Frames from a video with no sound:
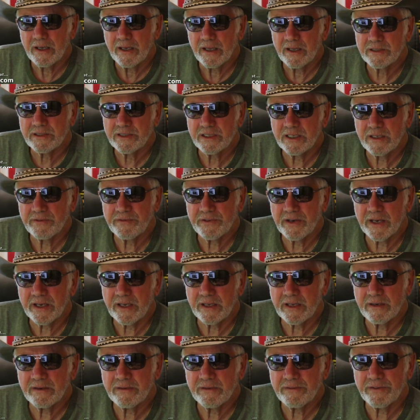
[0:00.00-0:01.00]
I'll see if I
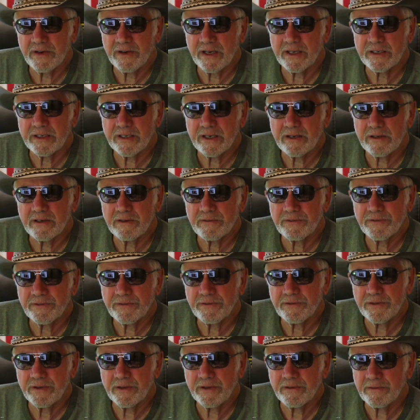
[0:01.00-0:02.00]
can find out
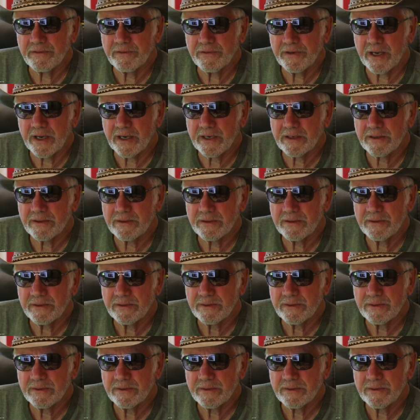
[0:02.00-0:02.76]
if he, in fact,